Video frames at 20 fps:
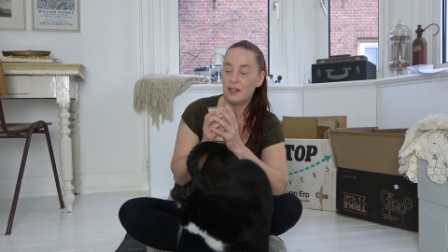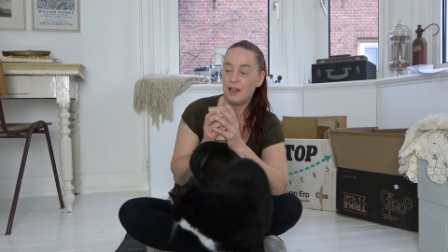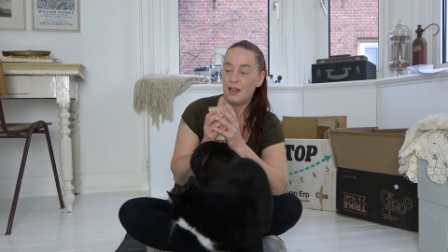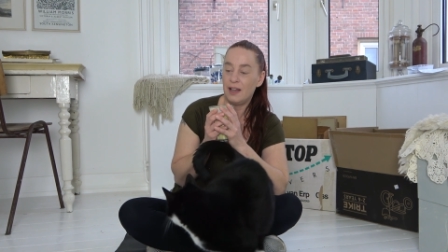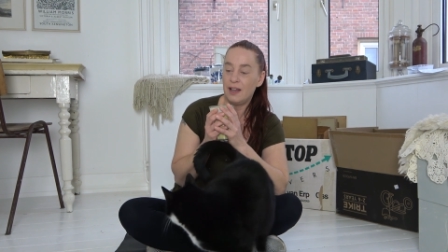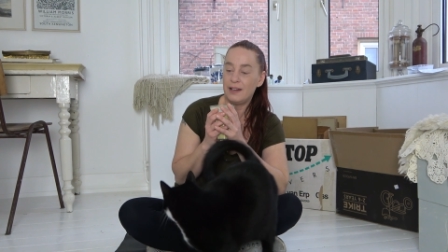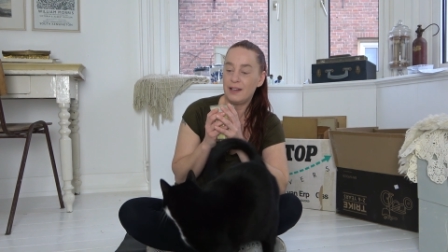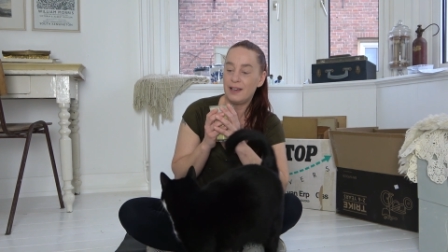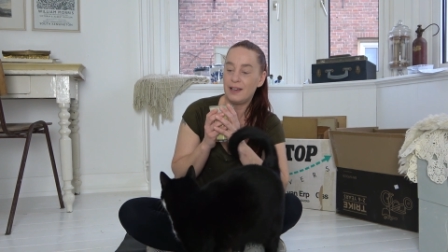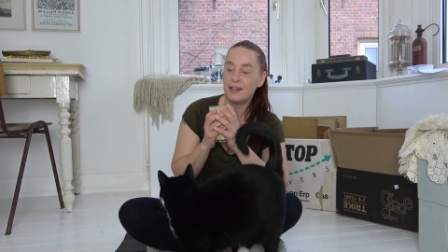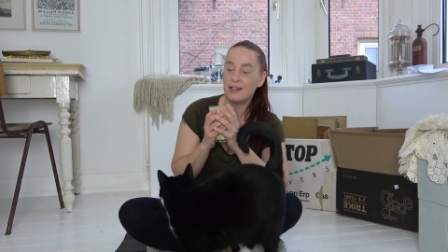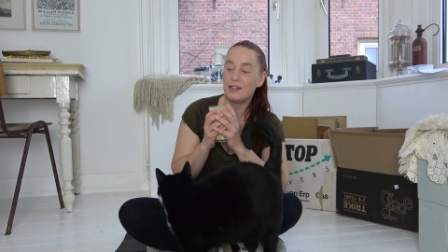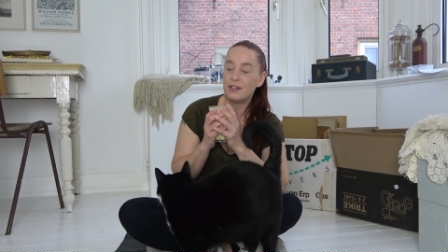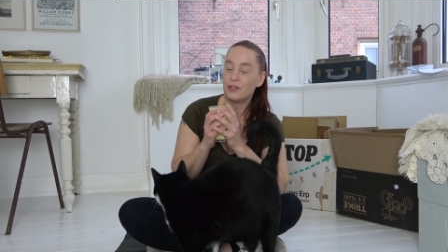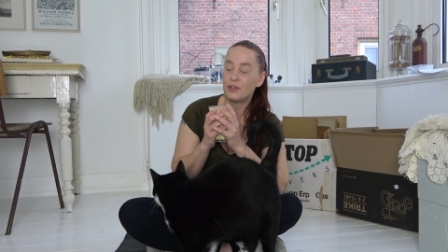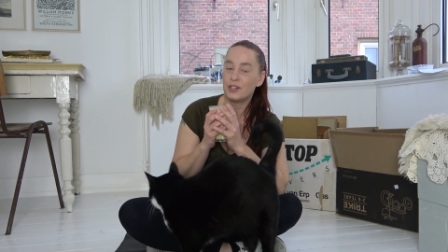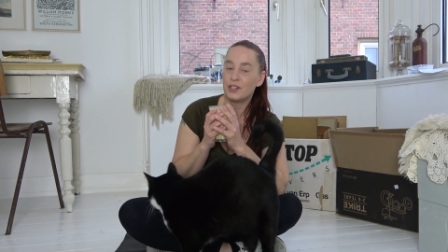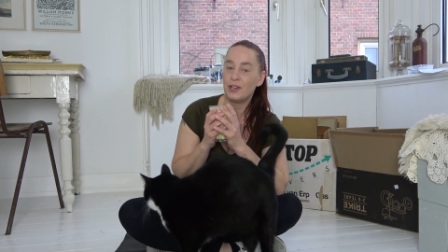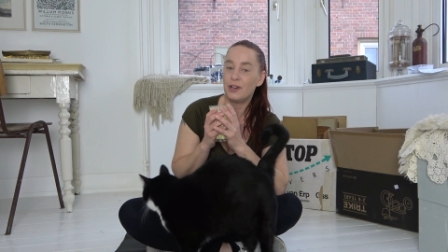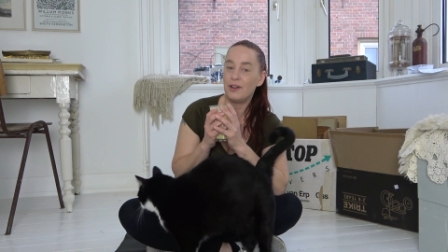headache
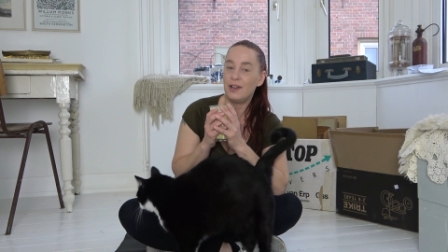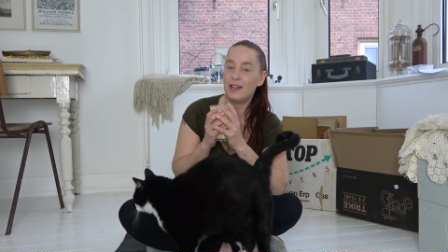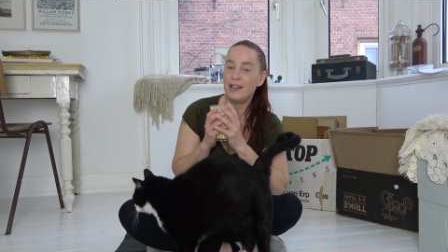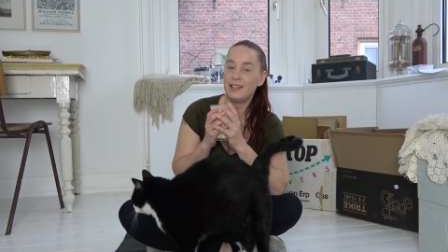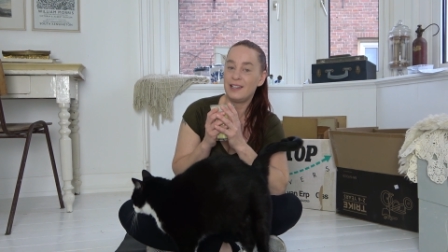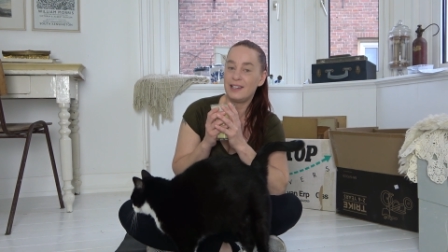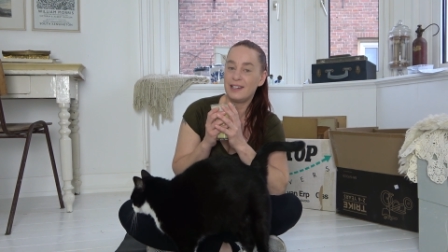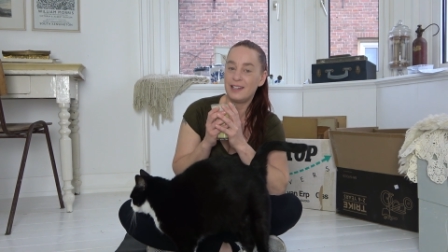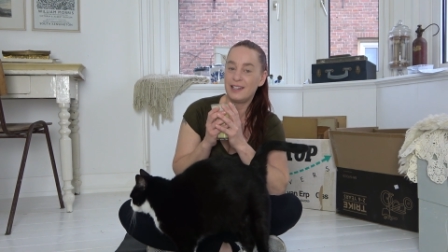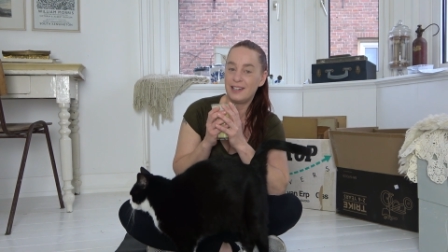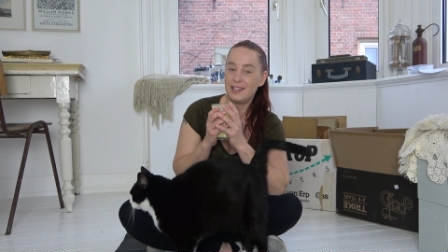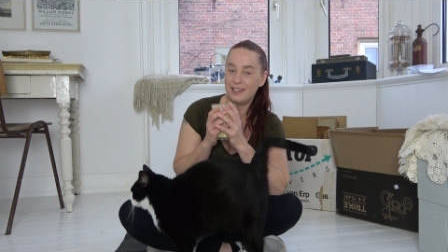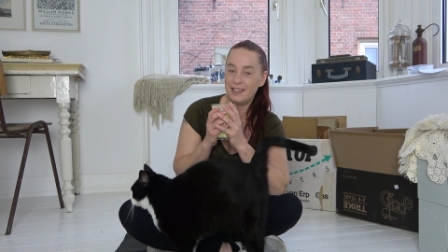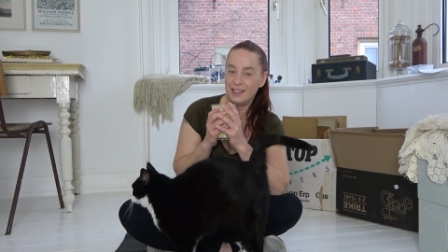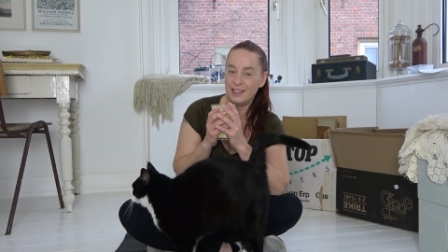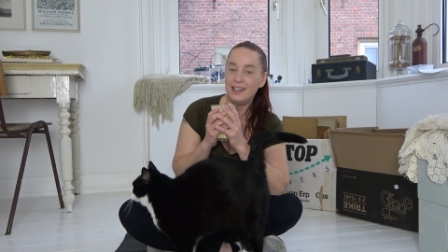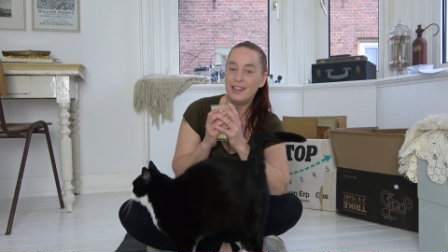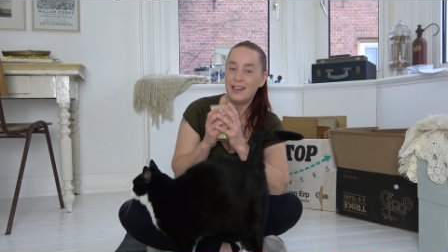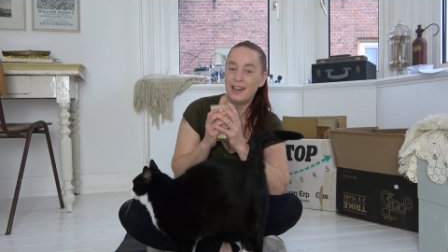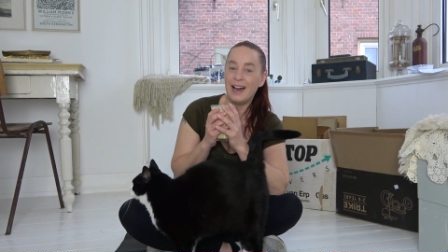or no headache.
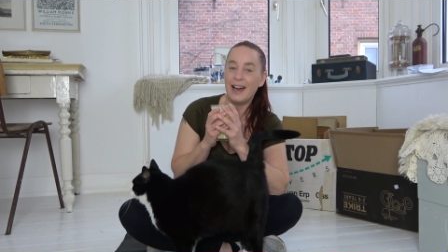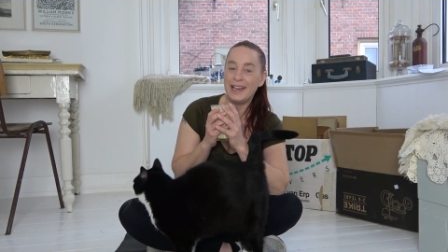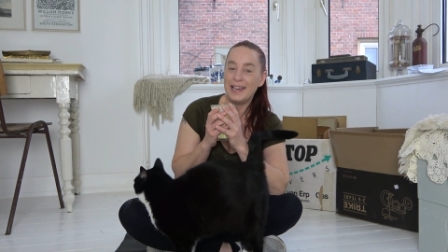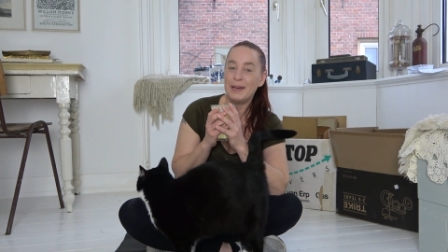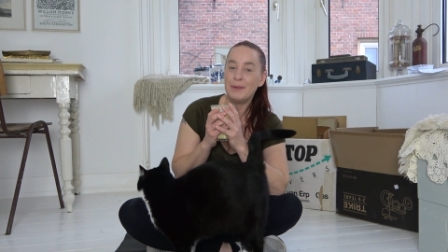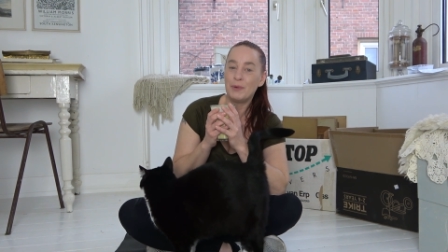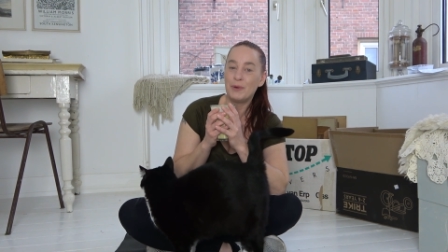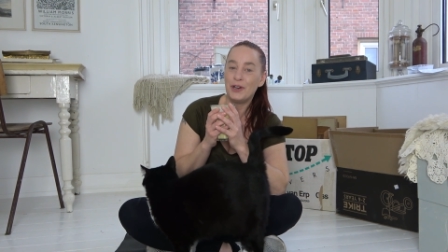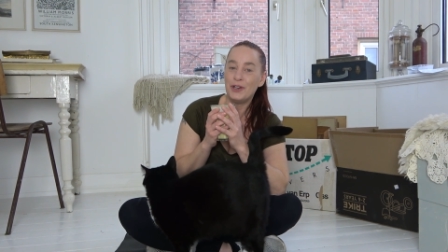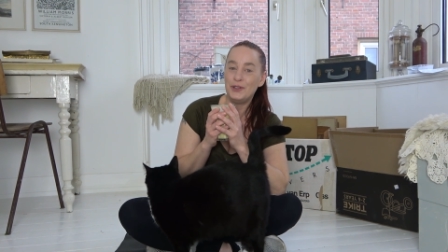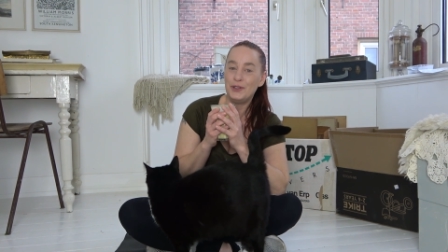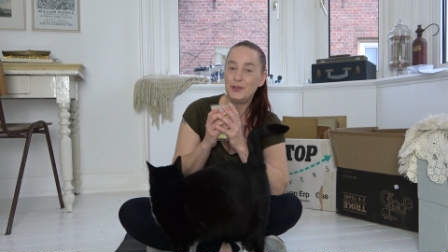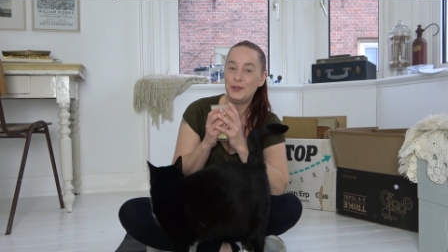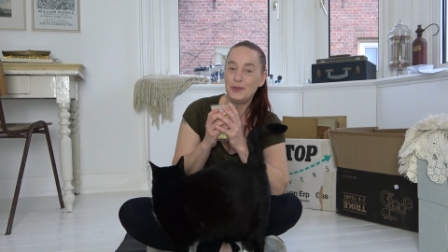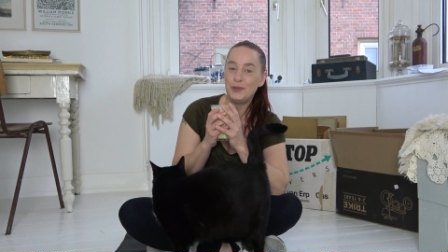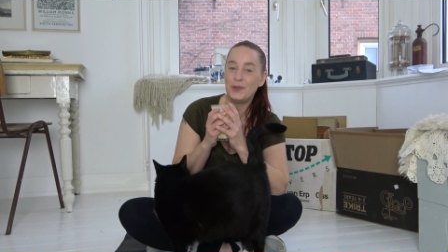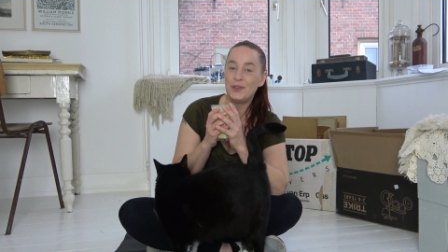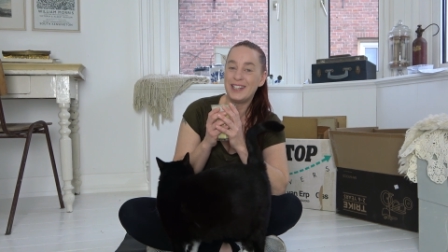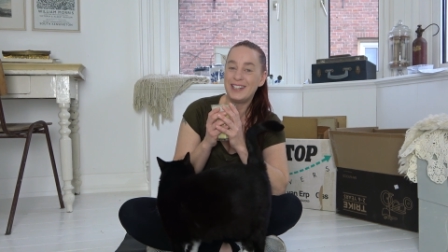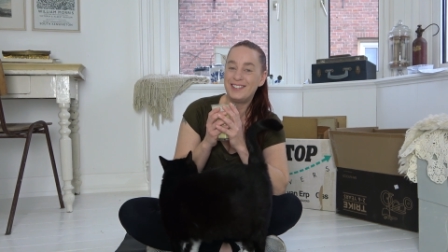I am going to
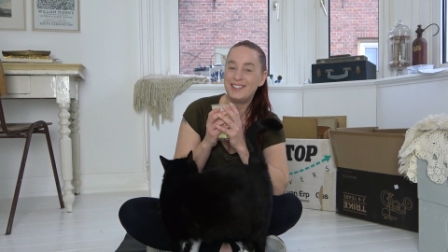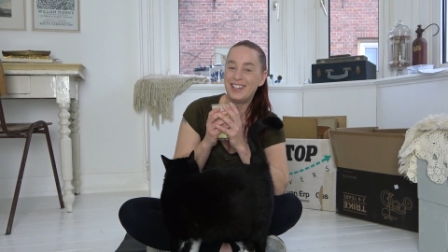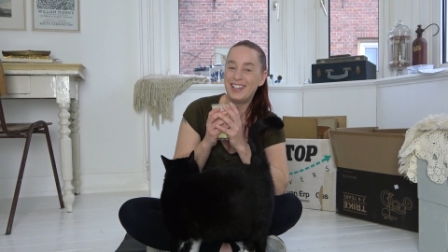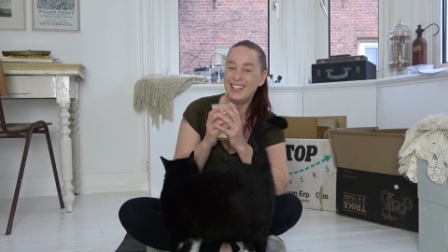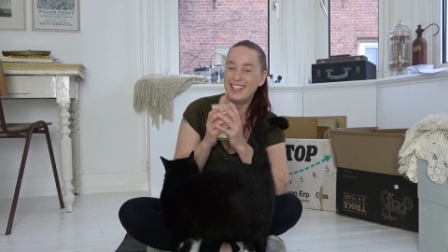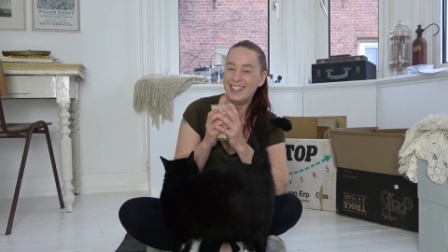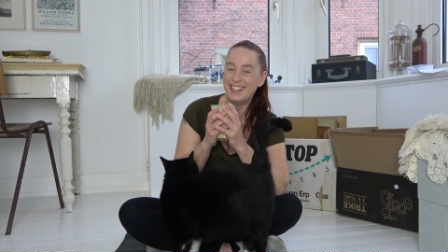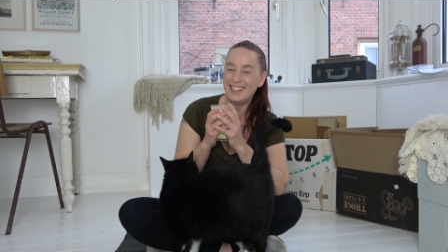do it.